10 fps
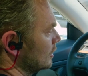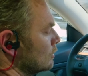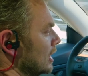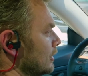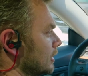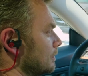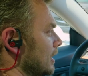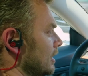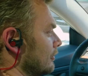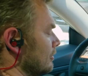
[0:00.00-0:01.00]
read the
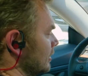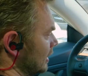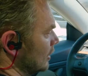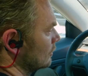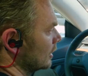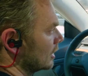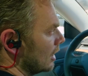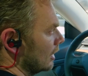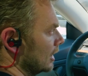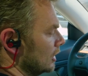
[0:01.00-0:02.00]
speed from the center of the
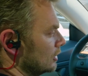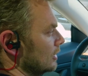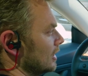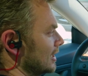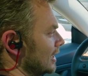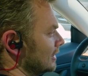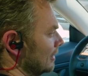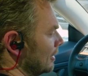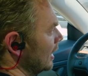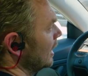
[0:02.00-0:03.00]
car like you do in a Tesla, but